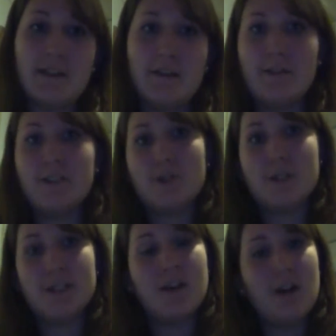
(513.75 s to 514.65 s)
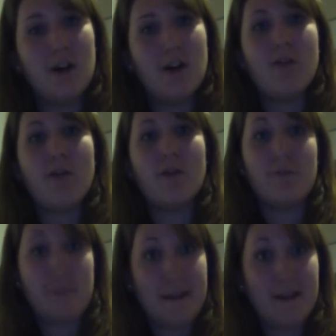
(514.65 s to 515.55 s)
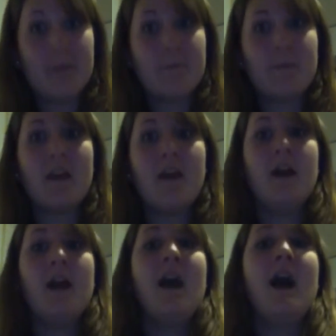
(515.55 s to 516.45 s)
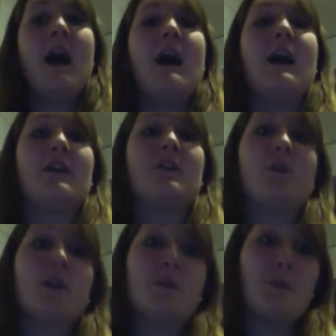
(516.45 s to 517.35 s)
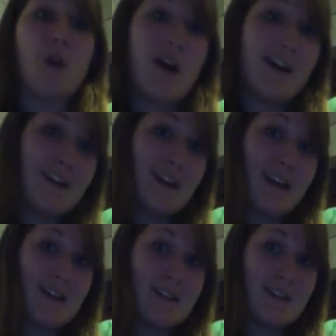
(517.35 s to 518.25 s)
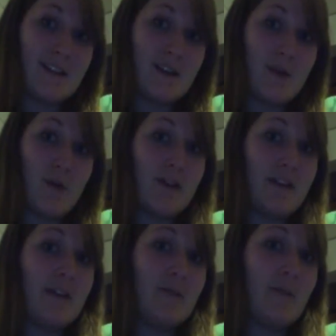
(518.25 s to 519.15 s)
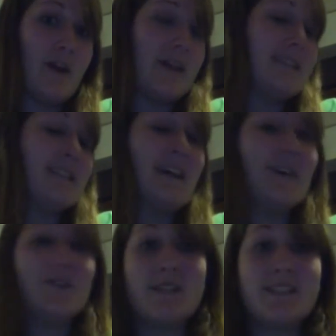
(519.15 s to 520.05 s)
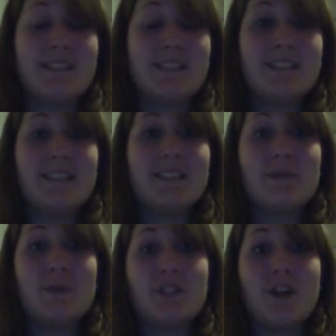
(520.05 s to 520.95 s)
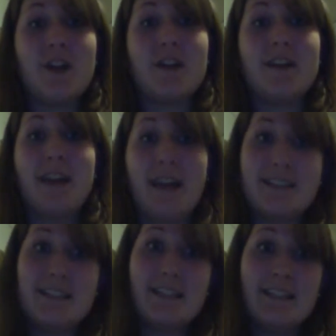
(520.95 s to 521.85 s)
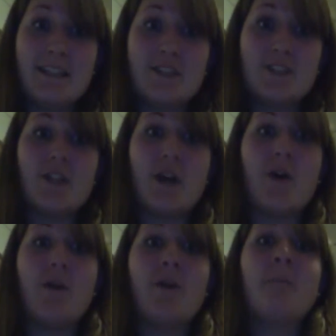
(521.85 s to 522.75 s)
of Victoria Hall, or Vic. Gord Brock is Gordon and Brockington House Residences, which are connected, so